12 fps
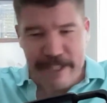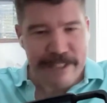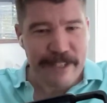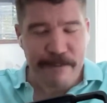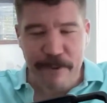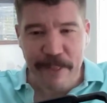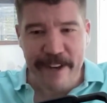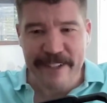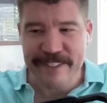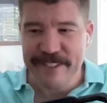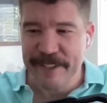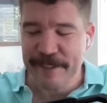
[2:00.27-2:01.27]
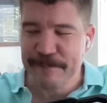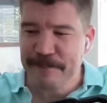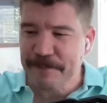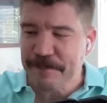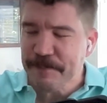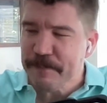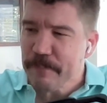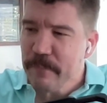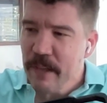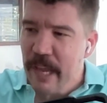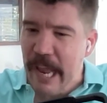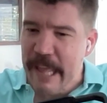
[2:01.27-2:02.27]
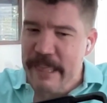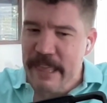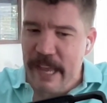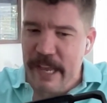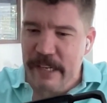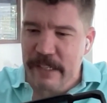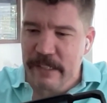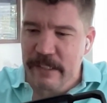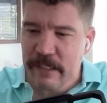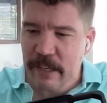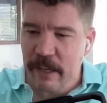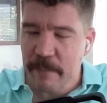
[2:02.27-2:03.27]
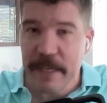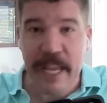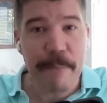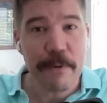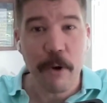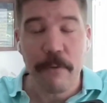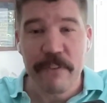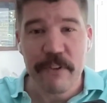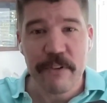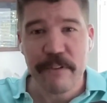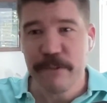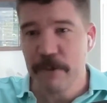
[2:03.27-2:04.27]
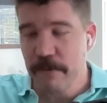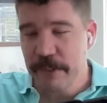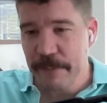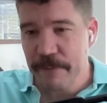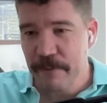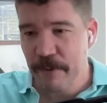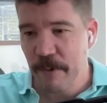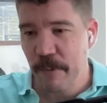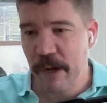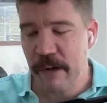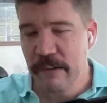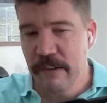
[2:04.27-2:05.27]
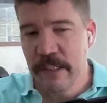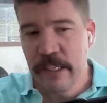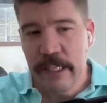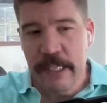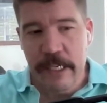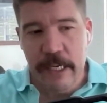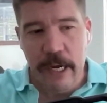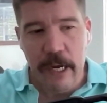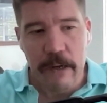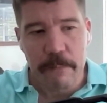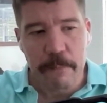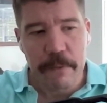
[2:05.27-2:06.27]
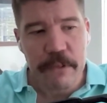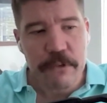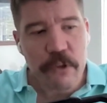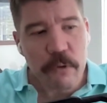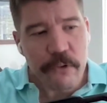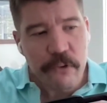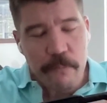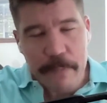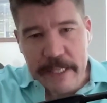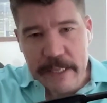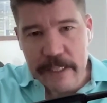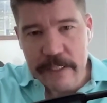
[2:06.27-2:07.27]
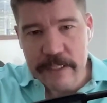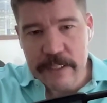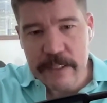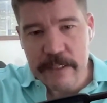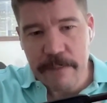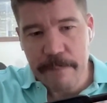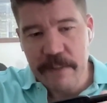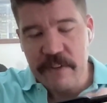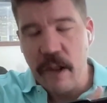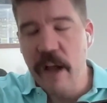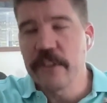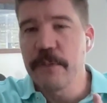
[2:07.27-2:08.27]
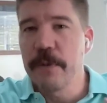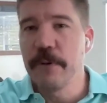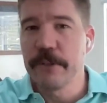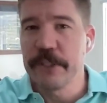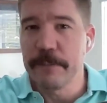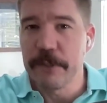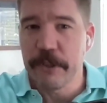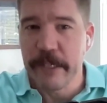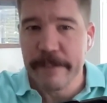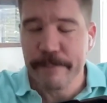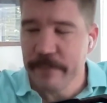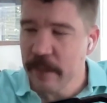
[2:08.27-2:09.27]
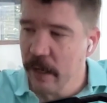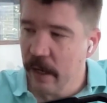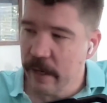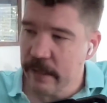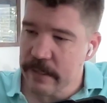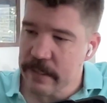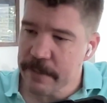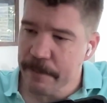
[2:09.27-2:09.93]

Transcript: except for that incident. And then became an officer, drove ships for a while. But there's also been this entrepreneurship journey. And